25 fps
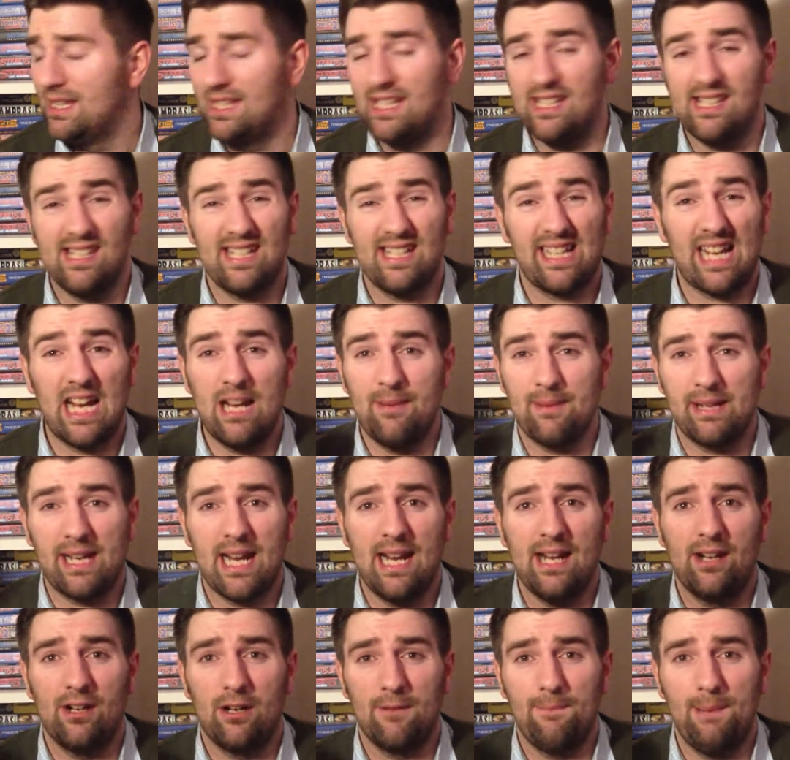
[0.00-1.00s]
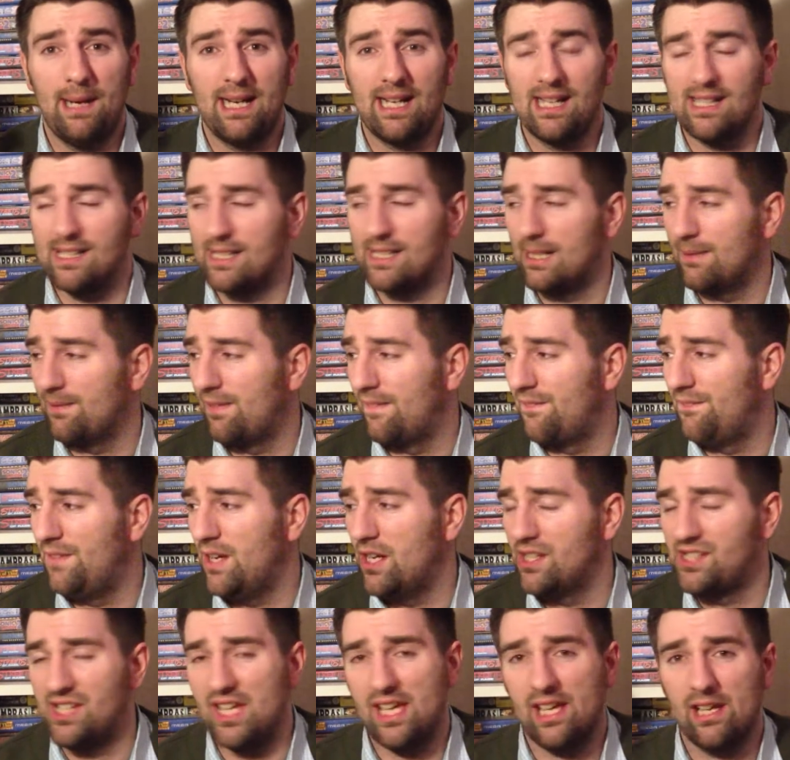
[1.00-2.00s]
This is a game again, I picked this up
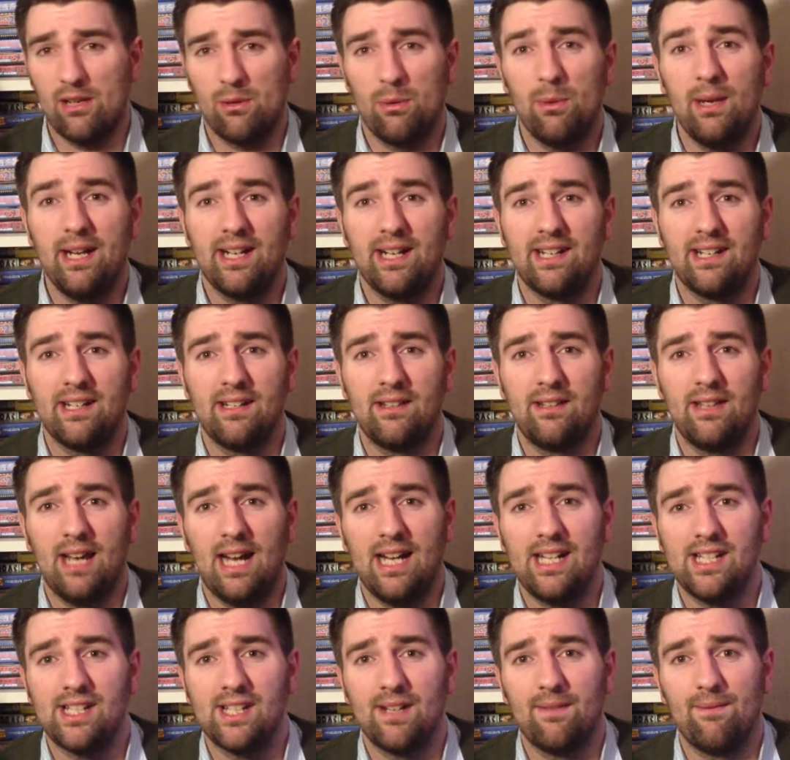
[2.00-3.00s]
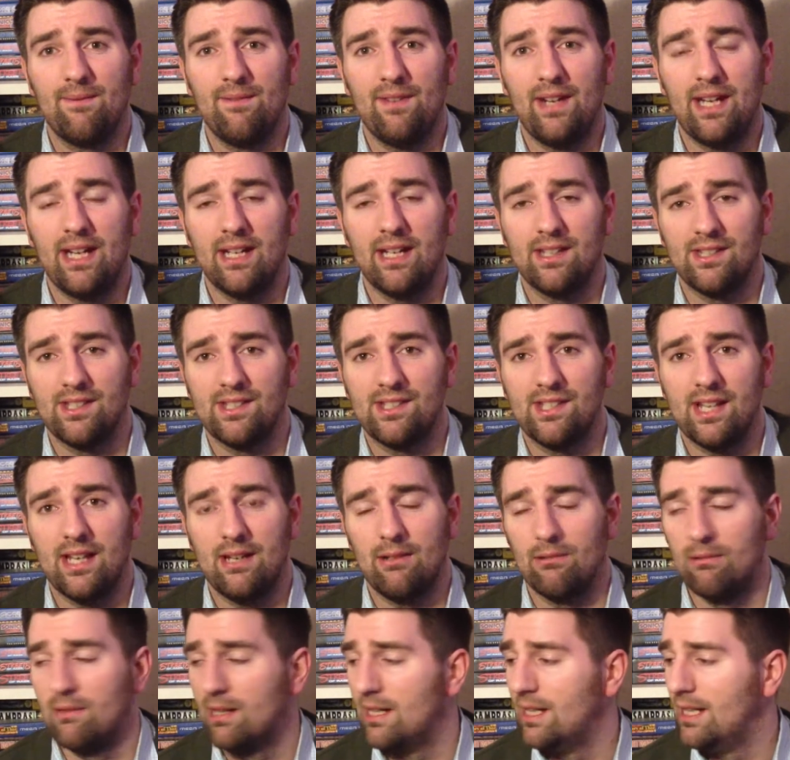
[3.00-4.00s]
for 13 quid in HMV in the
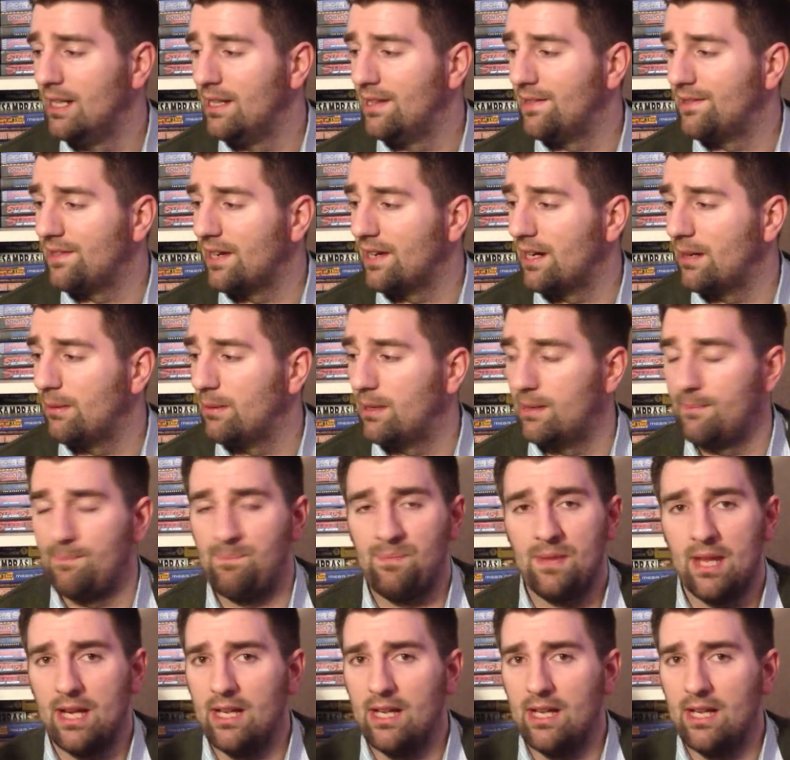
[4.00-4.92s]
sale. So